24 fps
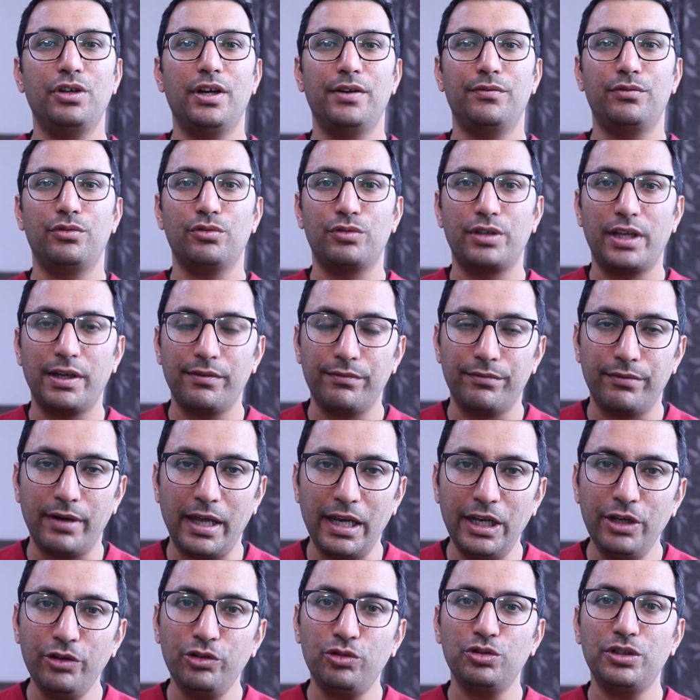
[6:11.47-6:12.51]
You have to give
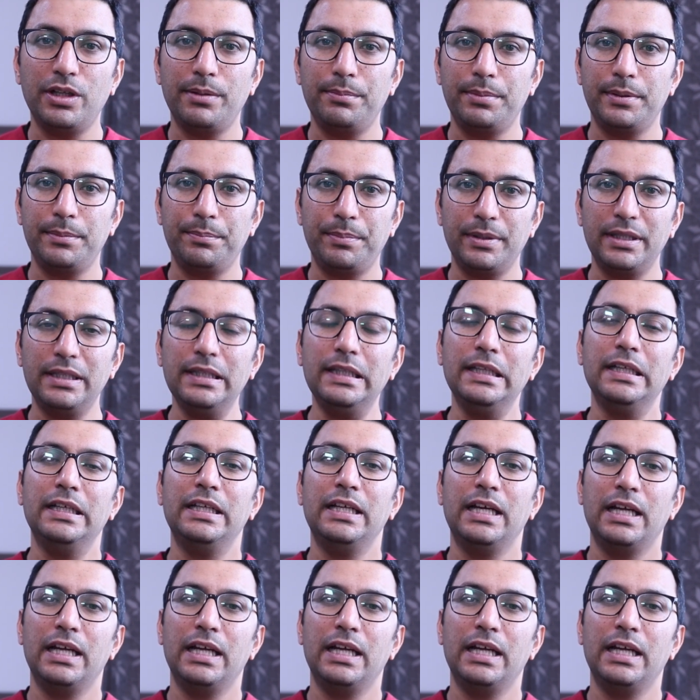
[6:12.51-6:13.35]
value to the people.